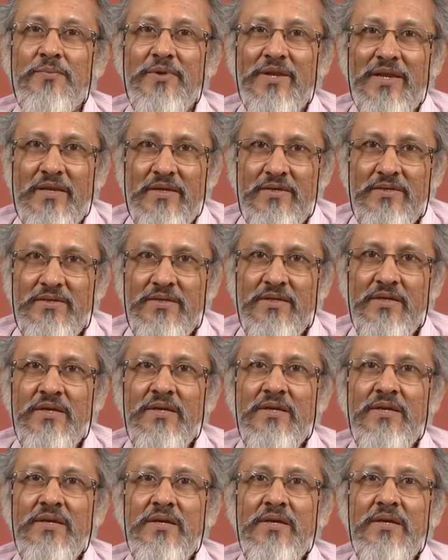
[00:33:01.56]
place
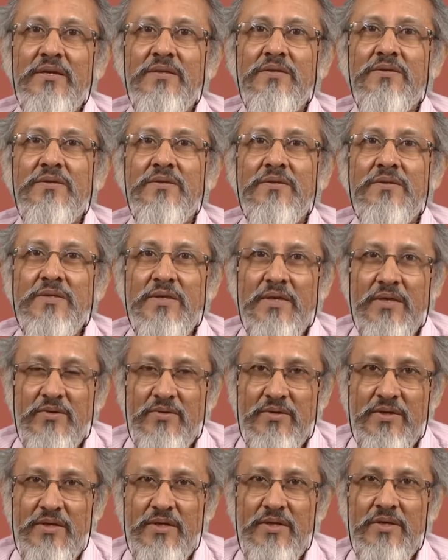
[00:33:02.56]
in the
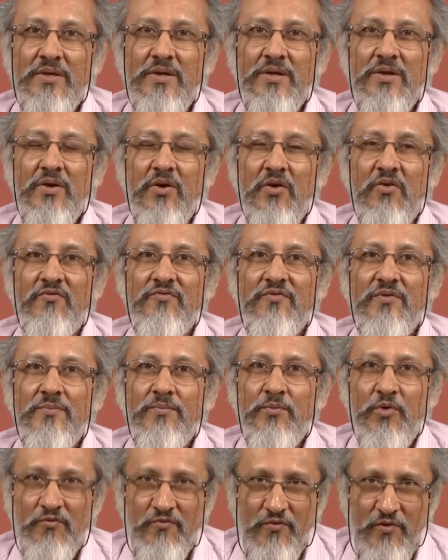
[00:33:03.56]
theory of
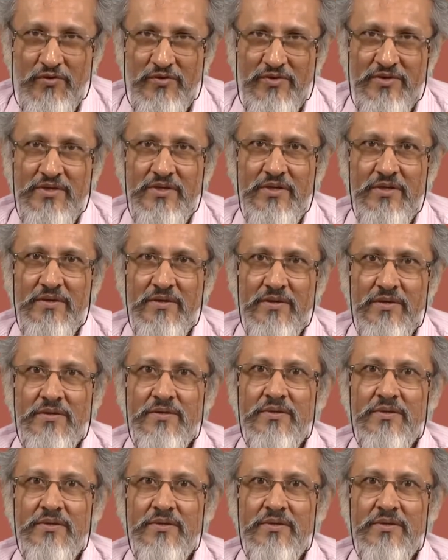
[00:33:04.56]
morphology,